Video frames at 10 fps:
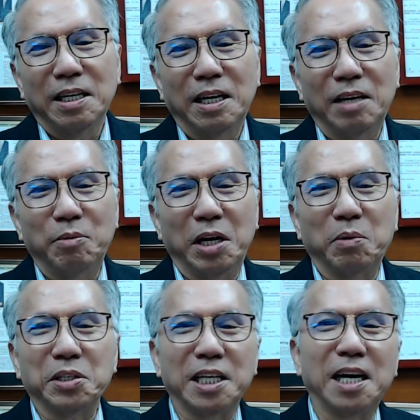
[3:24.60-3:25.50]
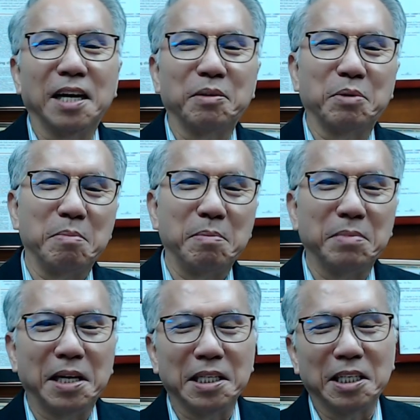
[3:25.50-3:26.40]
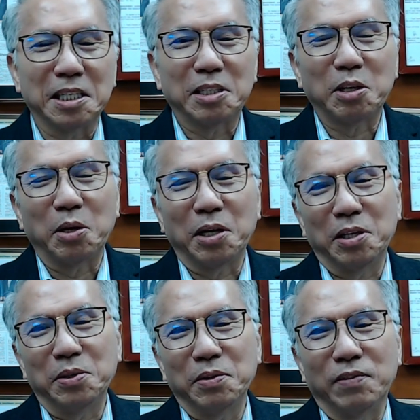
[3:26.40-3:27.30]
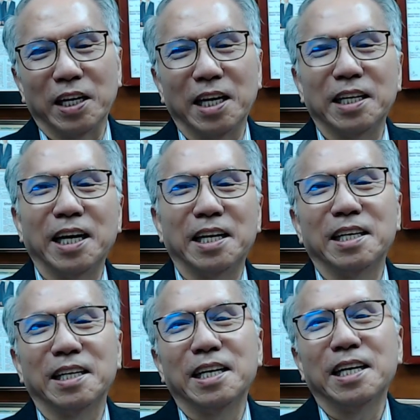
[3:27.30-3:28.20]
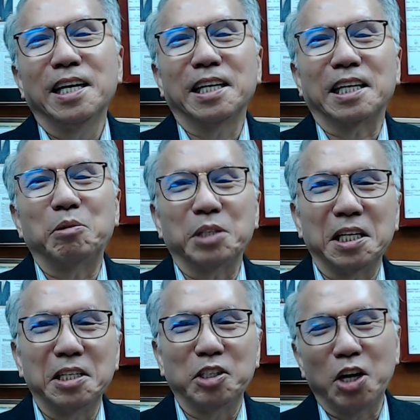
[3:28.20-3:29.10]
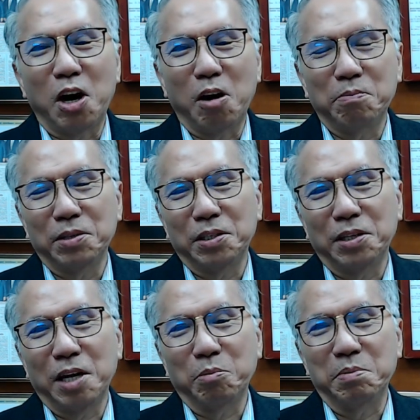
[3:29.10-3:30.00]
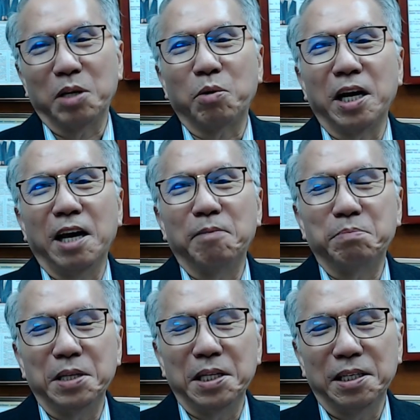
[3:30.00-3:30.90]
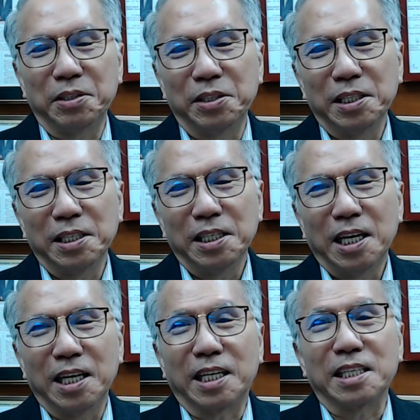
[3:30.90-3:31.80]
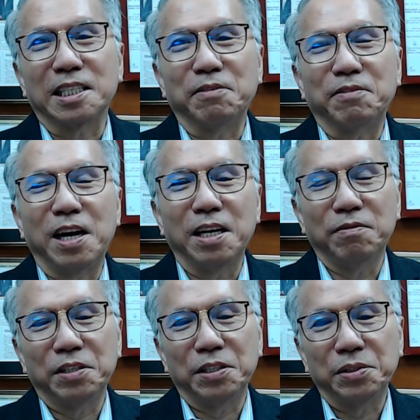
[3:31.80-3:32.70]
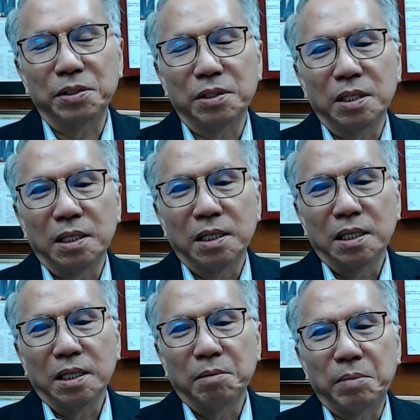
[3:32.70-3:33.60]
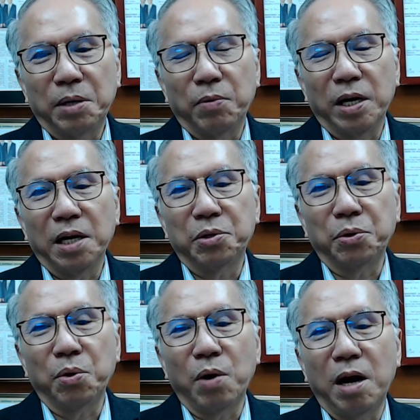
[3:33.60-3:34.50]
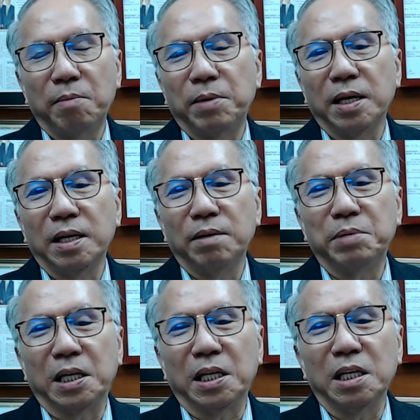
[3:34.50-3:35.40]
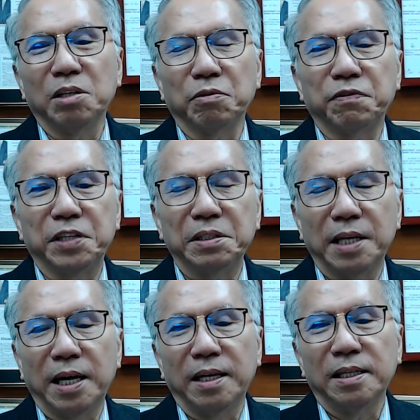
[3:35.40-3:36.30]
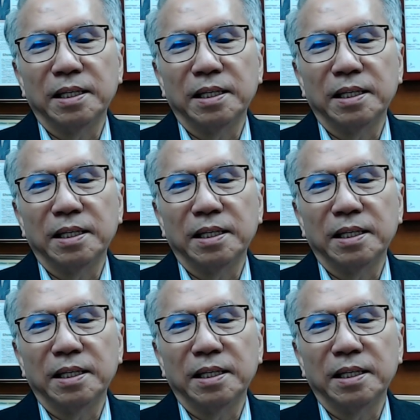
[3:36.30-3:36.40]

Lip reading: when I was young, I remember I just thought, if I can get an accounting job, I would be quite happy, I can survive, But when I grow up, I beginning to feel that,